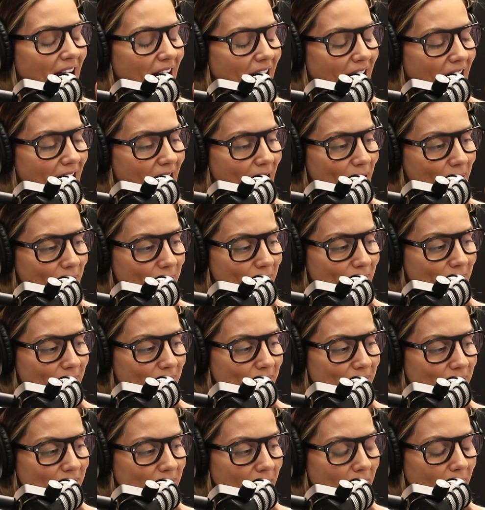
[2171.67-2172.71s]

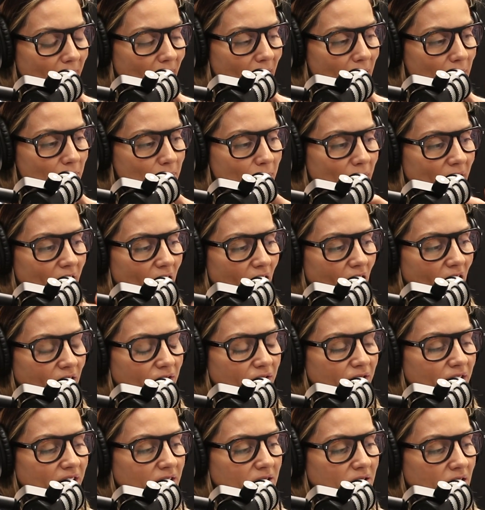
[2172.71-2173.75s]
But I
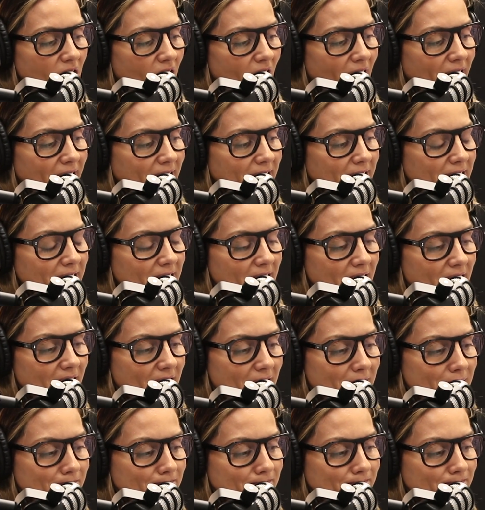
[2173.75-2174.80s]
feel like